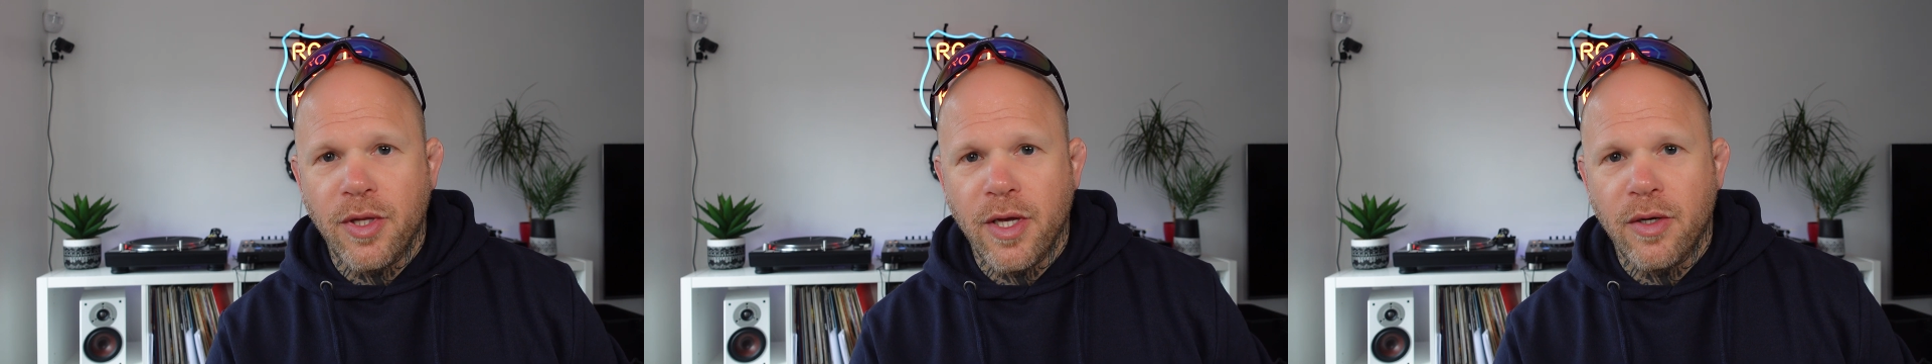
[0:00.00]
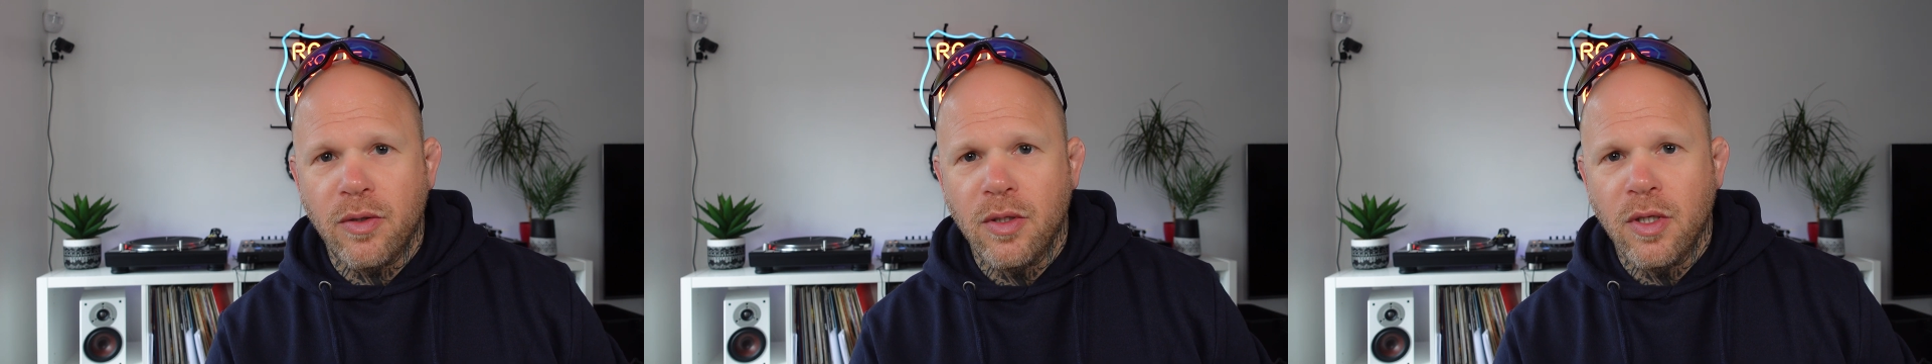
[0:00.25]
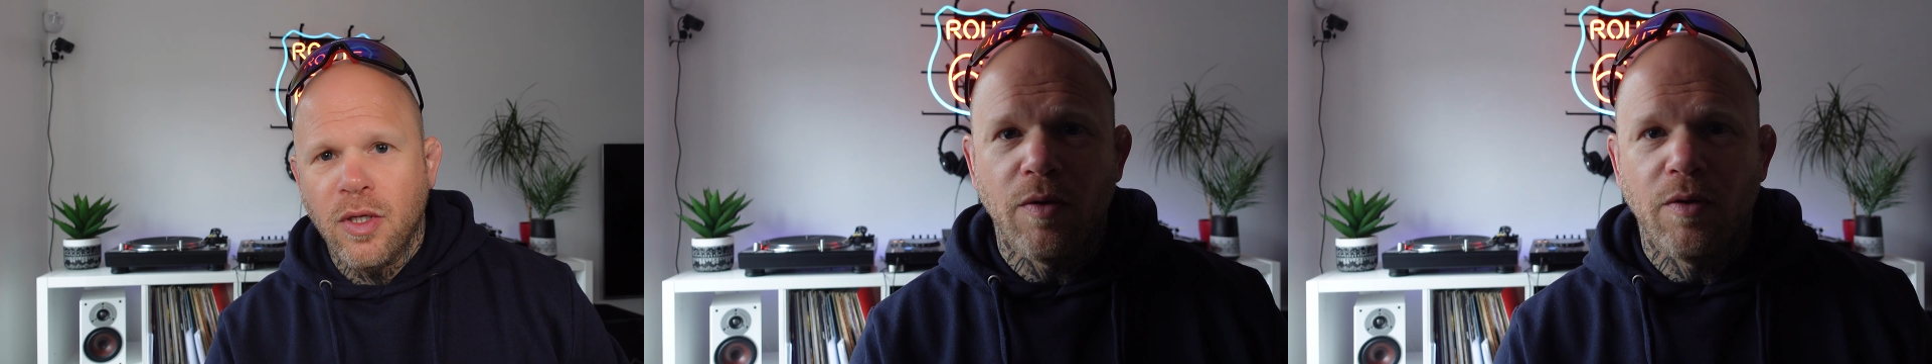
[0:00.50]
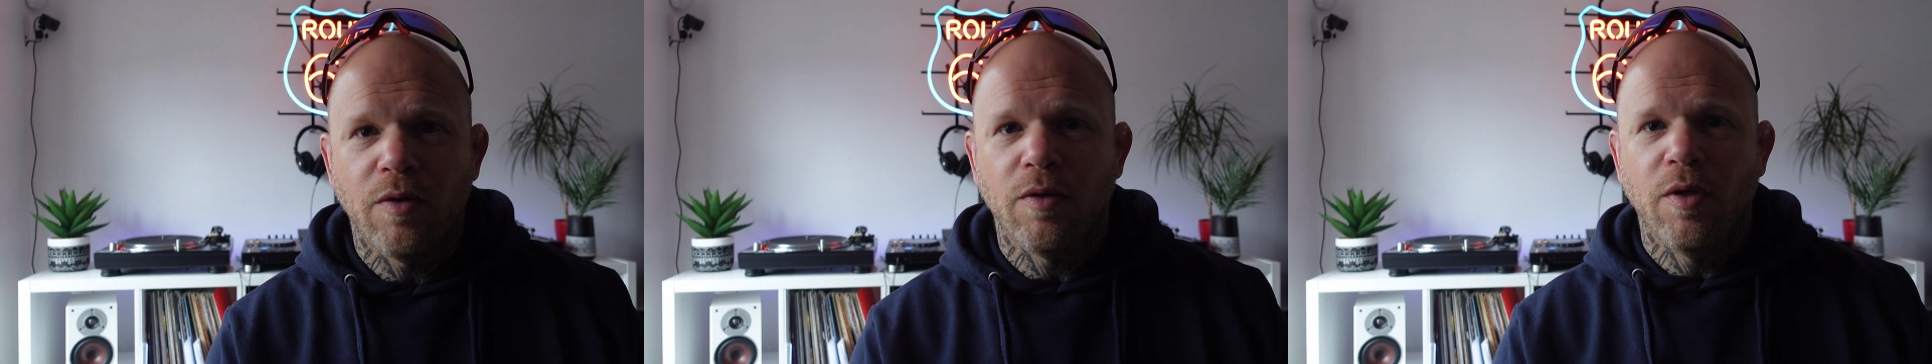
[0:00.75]
now.
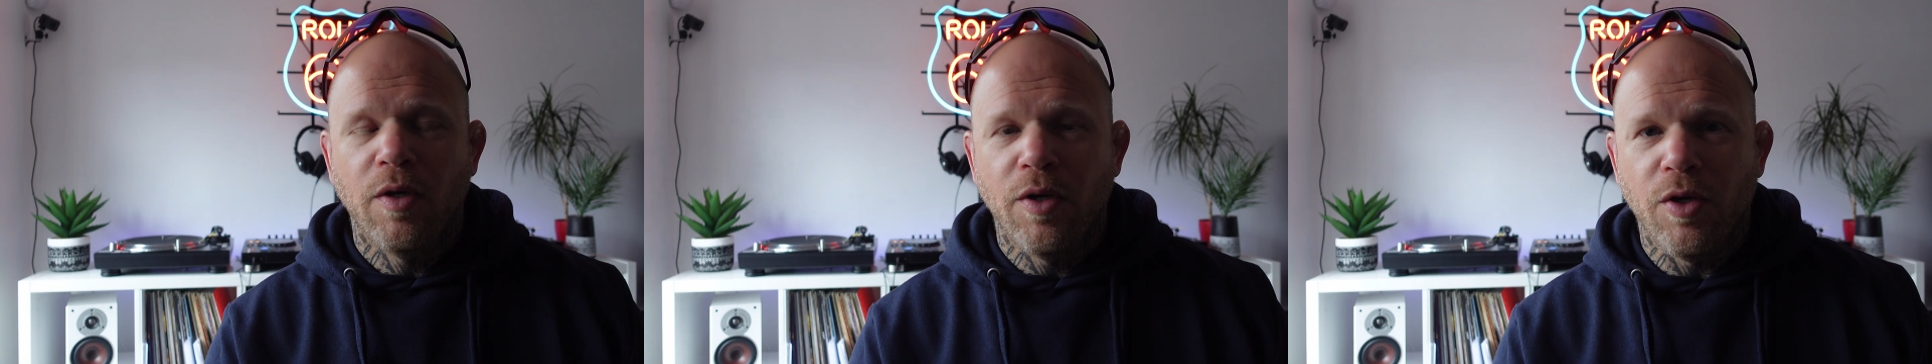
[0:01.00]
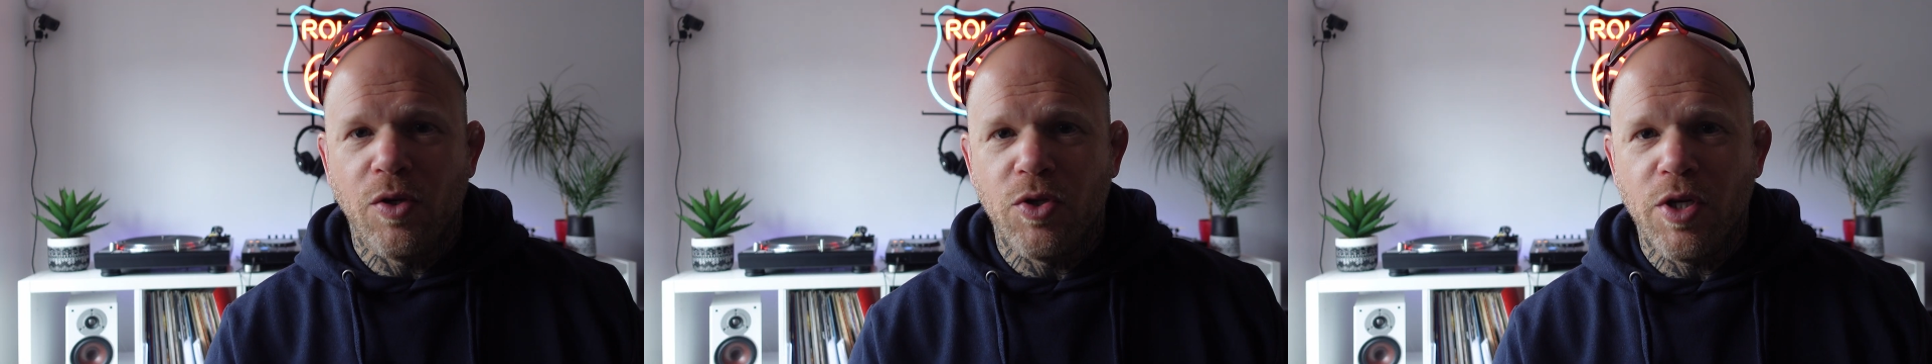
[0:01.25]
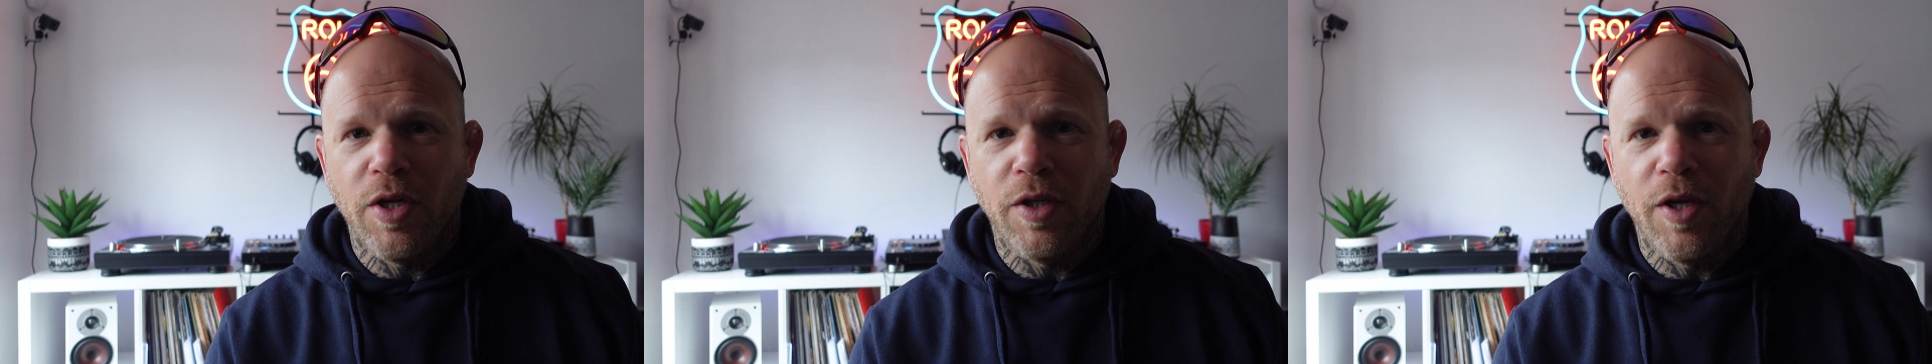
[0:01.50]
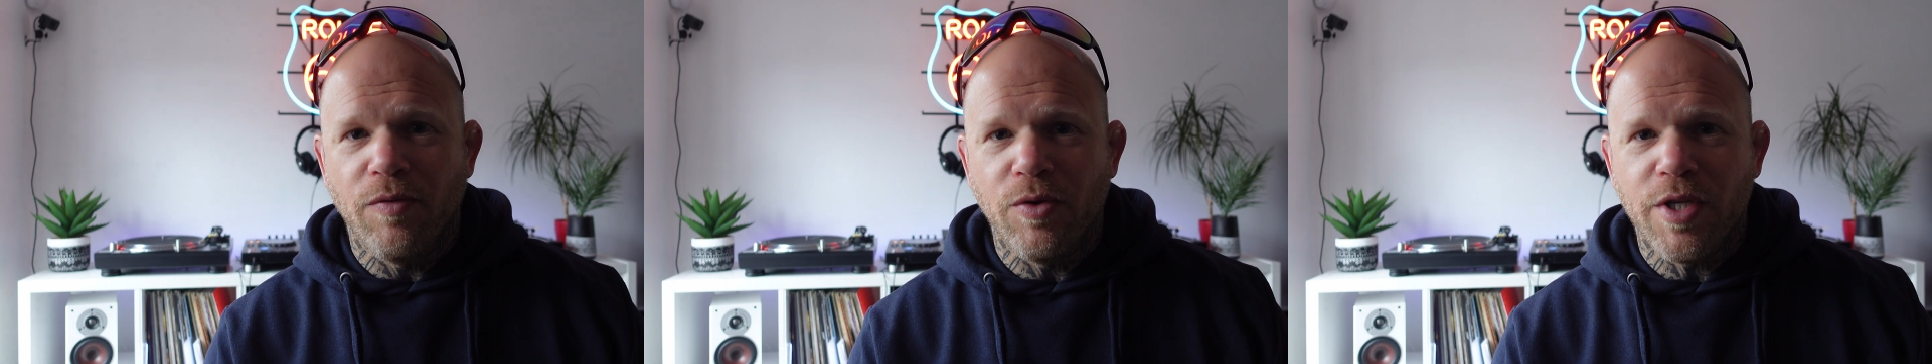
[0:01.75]
You can see the
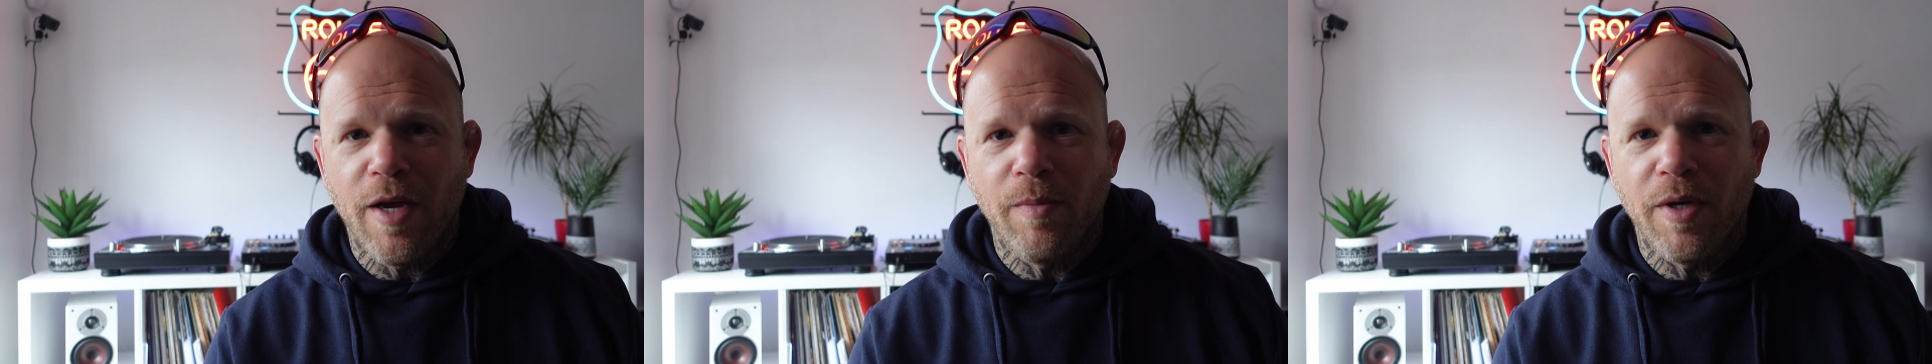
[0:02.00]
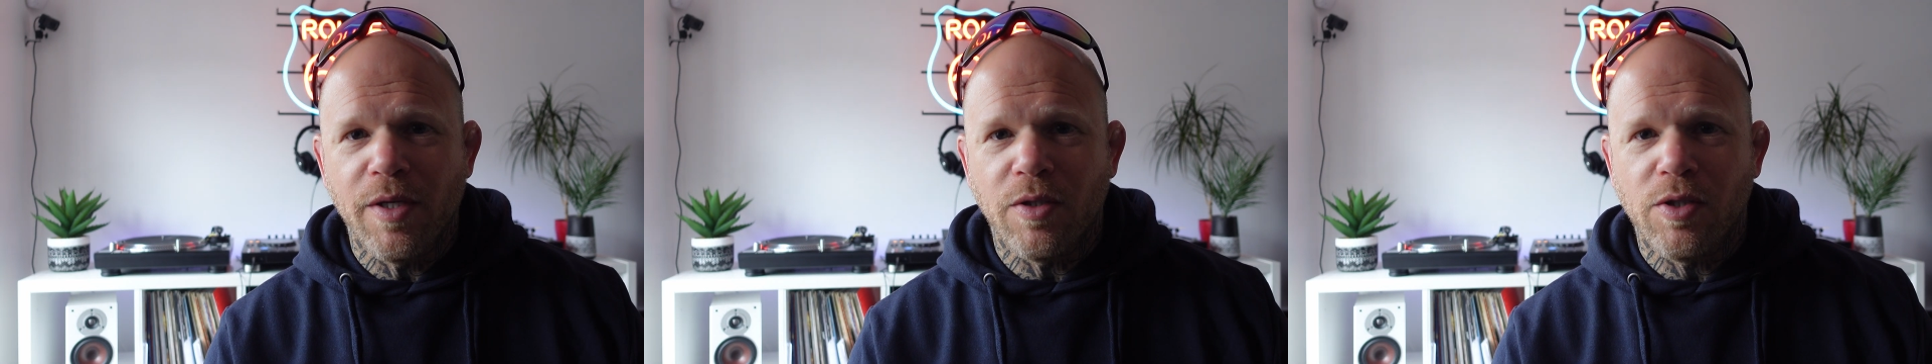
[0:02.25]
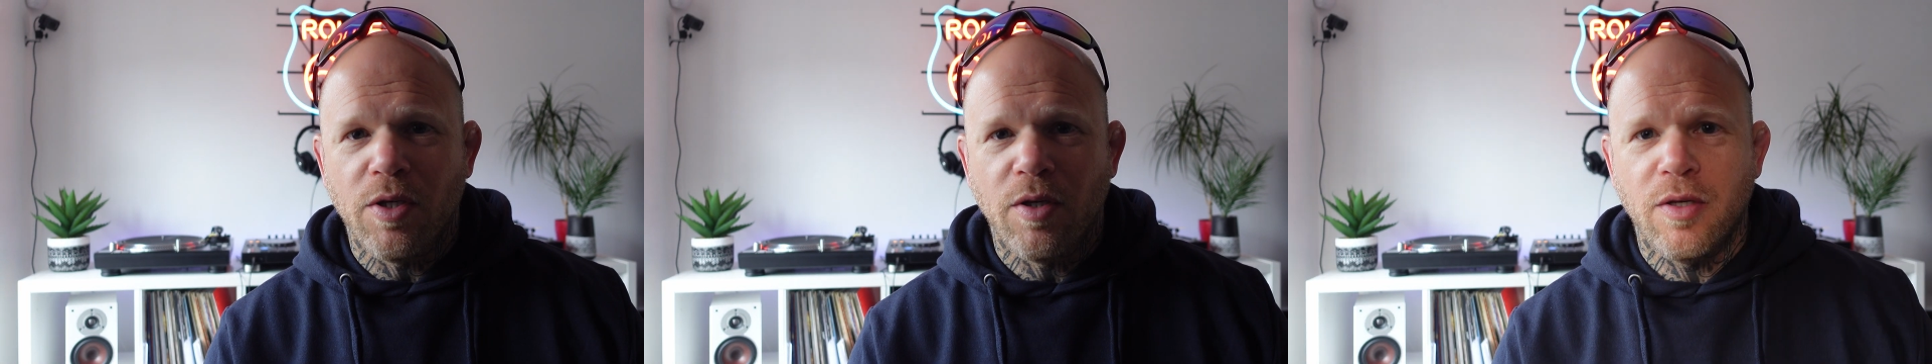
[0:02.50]
difference that makes.